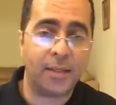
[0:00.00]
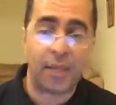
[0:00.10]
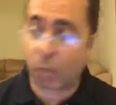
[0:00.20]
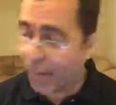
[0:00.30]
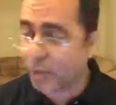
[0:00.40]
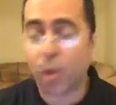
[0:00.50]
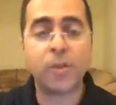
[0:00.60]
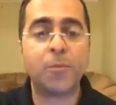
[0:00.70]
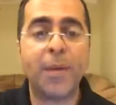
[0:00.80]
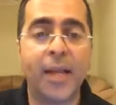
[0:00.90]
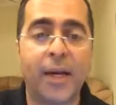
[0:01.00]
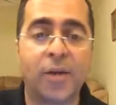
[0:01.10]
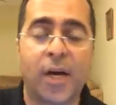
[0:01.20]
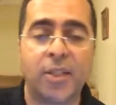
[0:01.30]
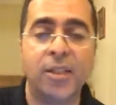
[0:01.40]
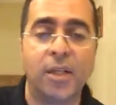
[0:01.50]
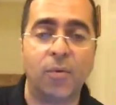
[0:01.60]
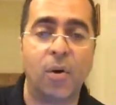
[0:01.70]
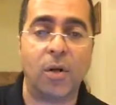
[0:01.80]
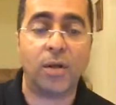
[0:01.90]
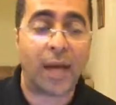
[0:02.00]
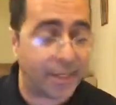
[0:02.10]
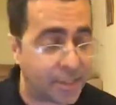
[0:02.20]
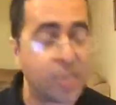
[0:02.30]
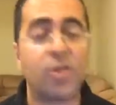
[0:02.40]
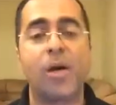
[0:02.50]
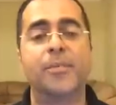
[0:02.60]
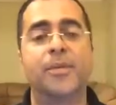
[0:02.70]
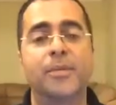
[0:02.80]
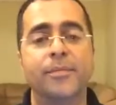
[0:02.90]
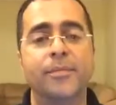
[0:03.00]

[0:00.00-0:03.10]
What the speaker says: that went on speeding and crashing into the wall, I just stopped.